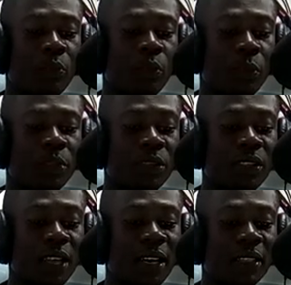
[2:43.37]
report
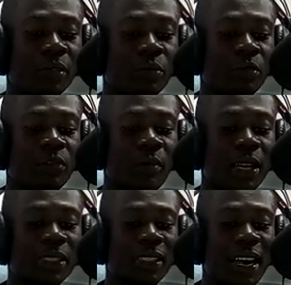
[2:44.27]
said both
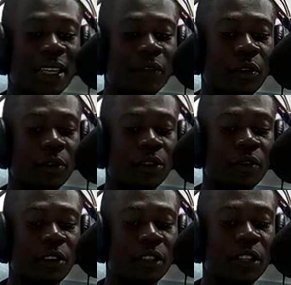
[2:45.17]
men died from
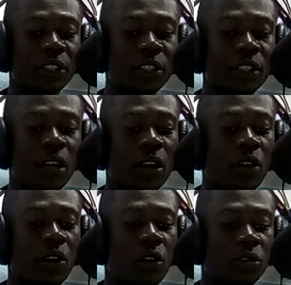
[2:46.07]
suffocation
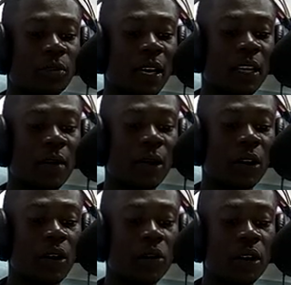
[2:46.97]
caused by
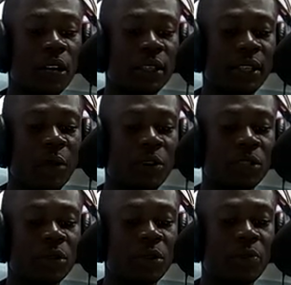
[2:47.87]
chemical that was
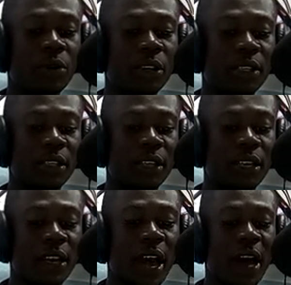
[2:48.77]
sprayed
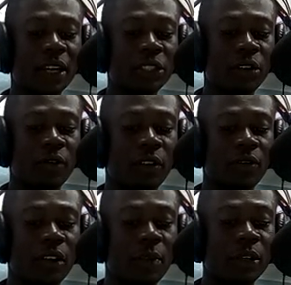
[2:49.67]
in the hatch of the
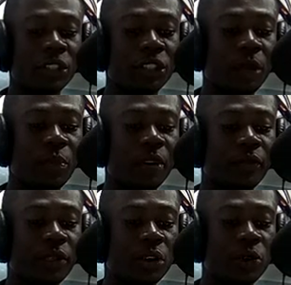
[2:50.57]
Philippine ship
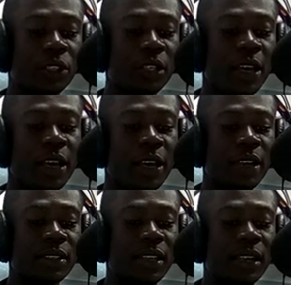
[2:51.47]
following
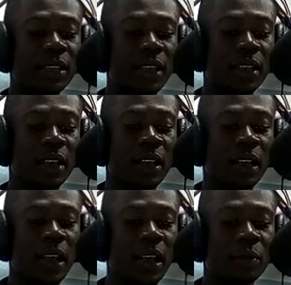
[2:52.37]
its landing
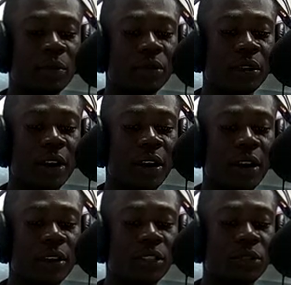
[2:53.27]
at the port
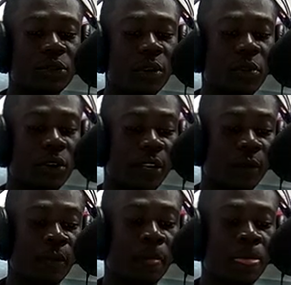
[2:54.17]
early Tuesday morning.
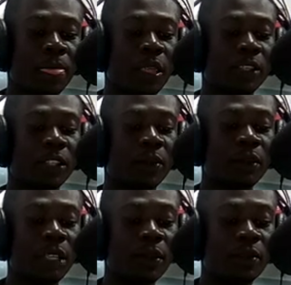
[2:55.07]
The ship,
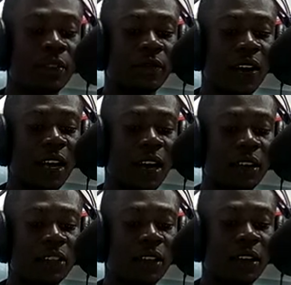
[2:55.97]
named
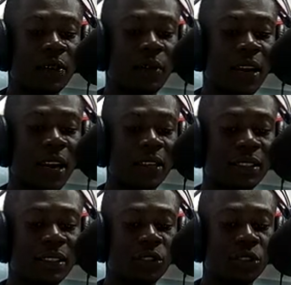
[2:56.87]
Vecas
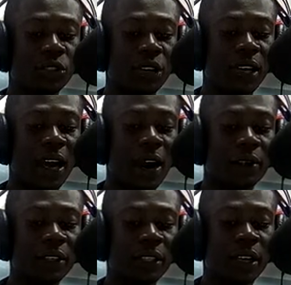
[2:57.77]
Granat, usually
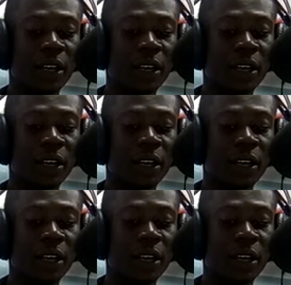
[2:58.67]
carries